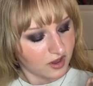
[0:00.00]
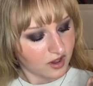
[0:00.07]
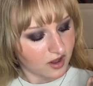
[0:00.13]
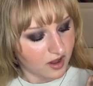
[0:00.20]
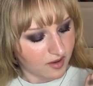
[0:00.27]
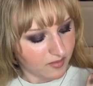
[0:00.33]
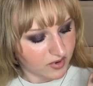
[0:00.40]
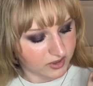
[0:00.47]

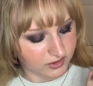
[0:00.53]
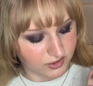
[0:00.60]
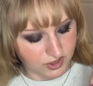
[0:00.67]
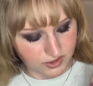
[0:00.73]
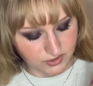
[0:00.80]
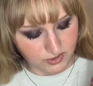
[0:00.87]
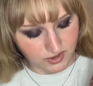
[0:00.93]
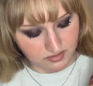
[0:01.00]
I might try
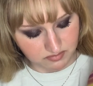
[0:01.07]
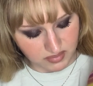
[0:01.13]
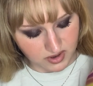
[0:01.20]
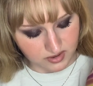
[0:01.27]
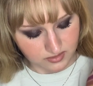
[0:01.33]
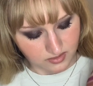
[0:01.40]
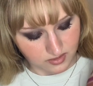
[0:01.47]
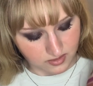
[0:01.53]
to hit
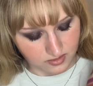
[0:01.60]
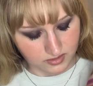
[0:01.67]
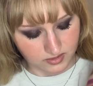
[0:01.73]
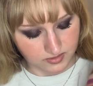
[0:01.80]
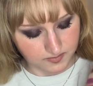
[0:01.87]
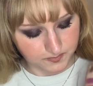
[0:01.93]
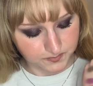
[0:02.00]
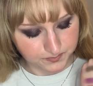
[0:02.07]
pen
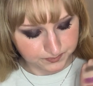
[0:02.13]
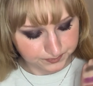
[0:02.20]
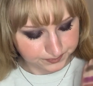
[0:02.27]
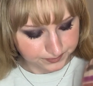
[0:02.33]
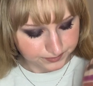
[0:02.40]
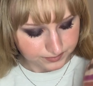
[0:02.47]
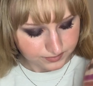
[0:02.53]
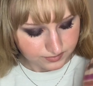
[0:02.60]
on
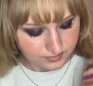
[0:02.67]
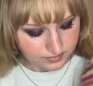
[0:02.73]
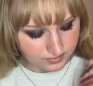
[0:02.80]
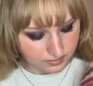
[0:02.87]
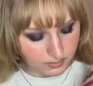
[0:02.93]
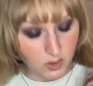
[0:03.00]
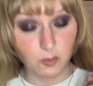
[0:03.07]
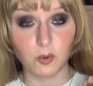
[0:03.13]

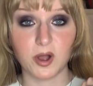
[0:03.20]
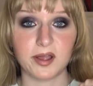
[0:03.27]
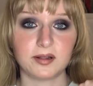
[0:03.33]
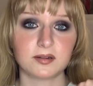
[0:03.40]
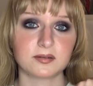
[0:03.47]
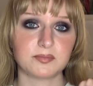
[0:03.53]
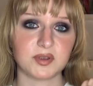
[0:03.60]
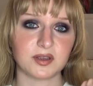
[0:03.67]

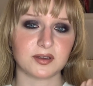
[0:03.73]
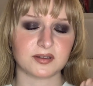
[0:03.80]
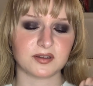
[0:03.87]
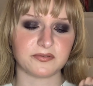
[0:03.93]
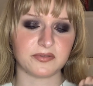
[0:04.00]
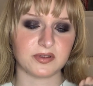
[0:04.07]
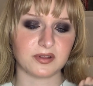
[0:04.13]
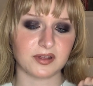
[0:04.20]
Wild, because I
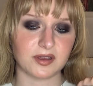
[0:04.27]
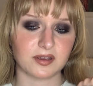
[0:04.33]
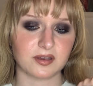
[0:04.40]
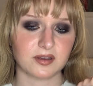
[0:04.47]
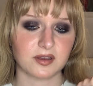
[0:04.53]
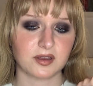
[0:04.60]
feel like